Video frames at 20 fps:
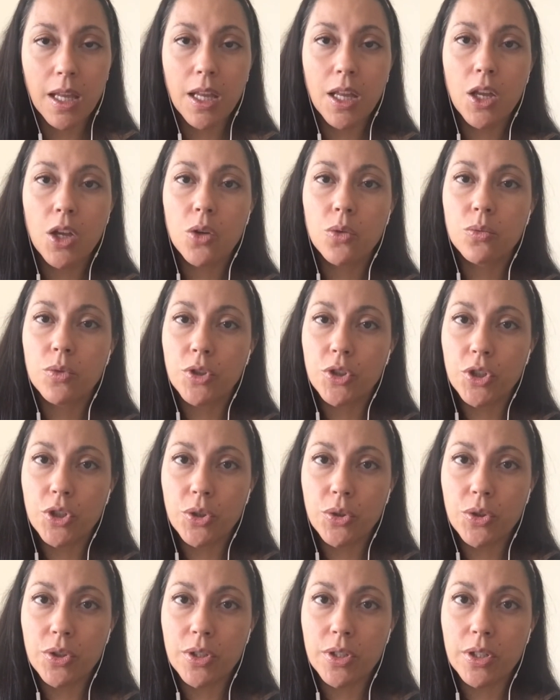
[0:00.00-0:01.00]

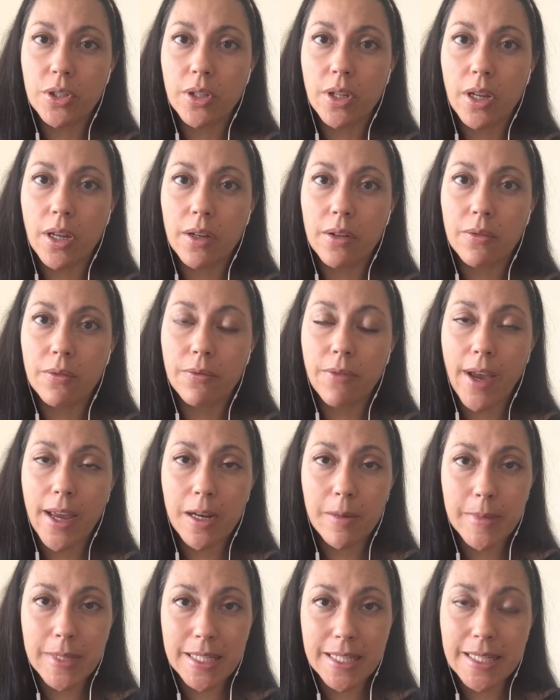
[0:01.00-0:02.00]
Reduced
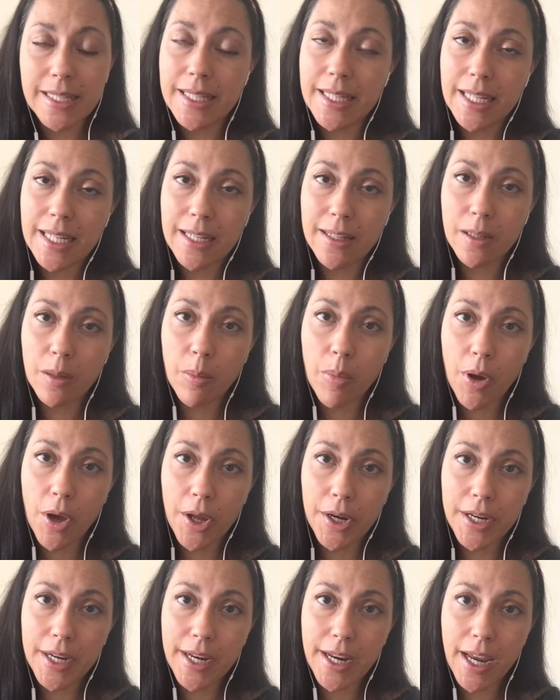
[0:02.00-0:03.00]
vitamin C in the
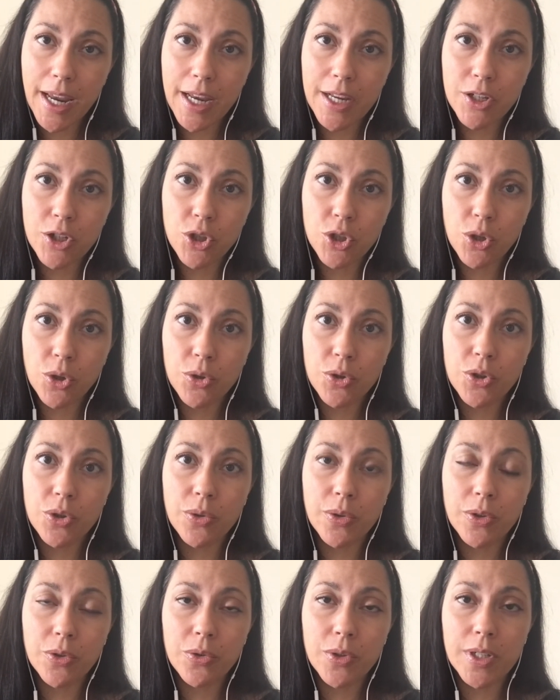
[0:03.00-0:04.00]
body has shown to
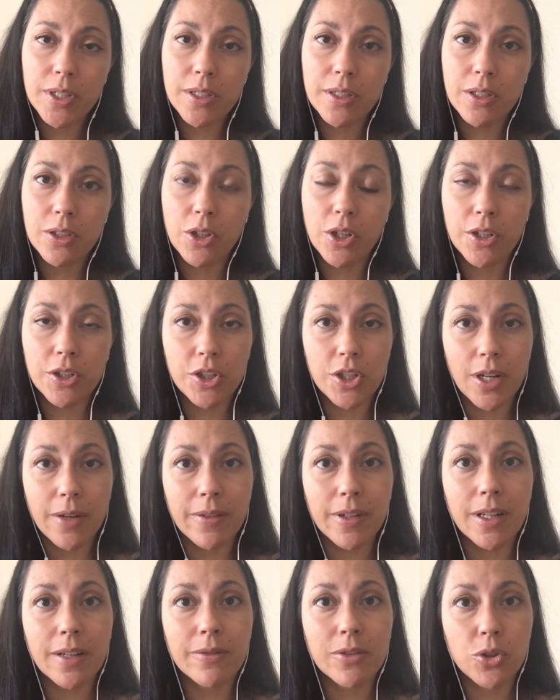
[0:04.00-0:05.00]
increase the
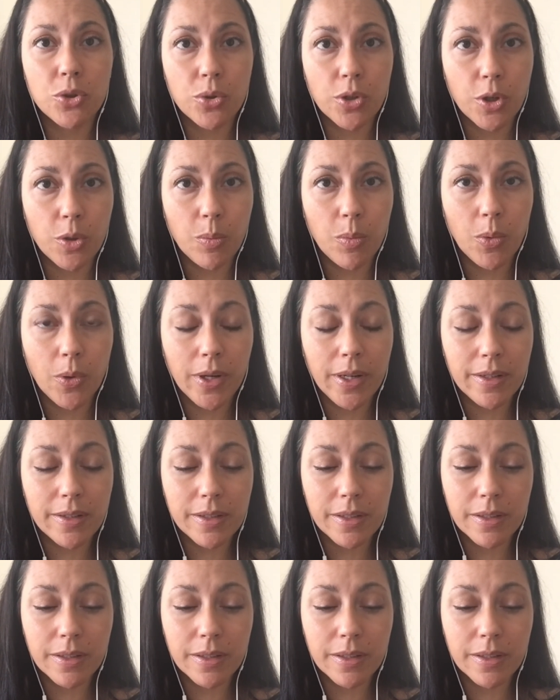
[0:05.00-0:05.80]
longevity of a trigger point.